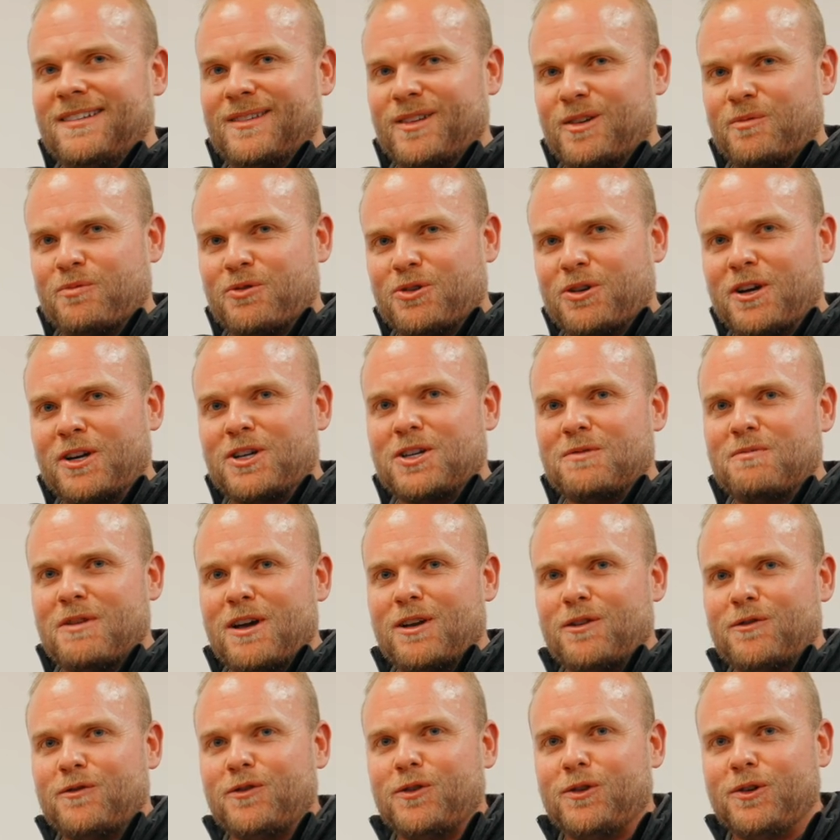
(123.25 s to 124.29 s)
The production
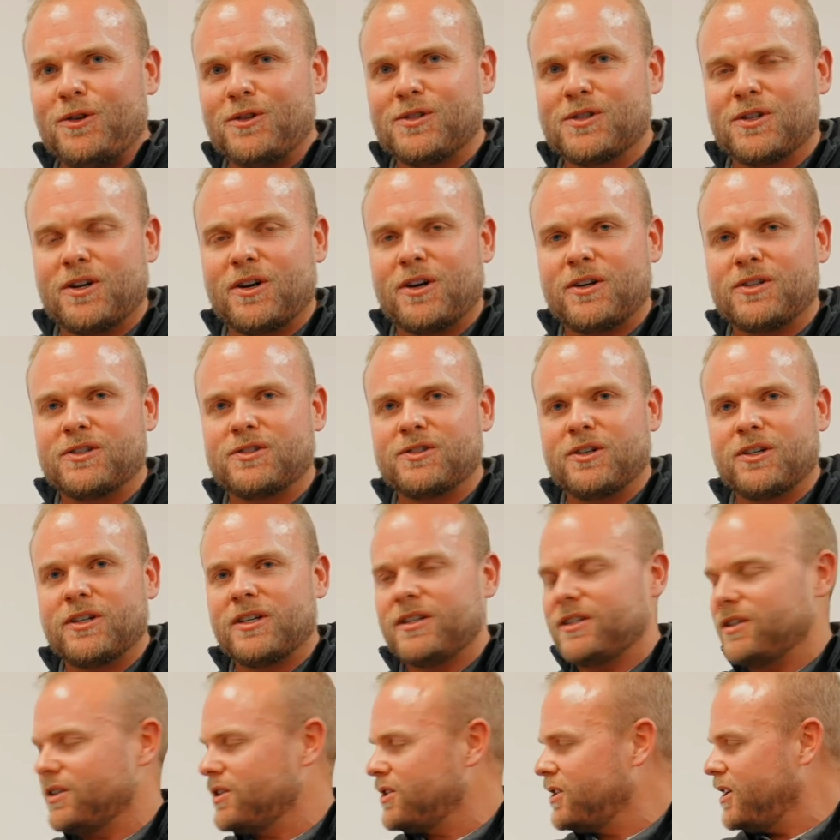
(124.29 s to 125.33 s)
manifolds are
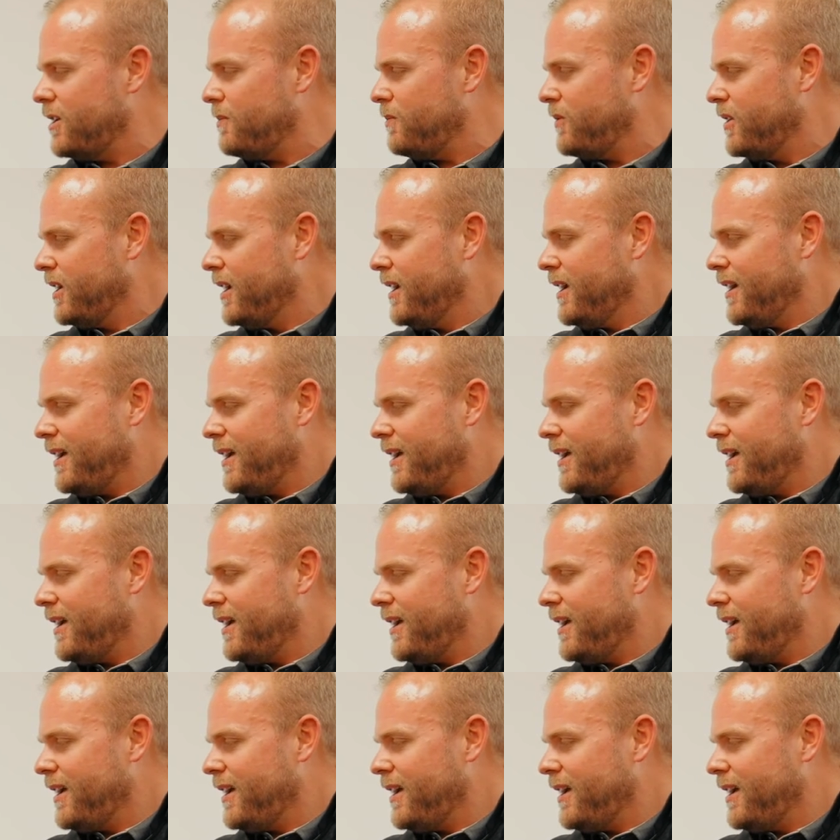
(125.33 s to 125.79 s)
starting to ship,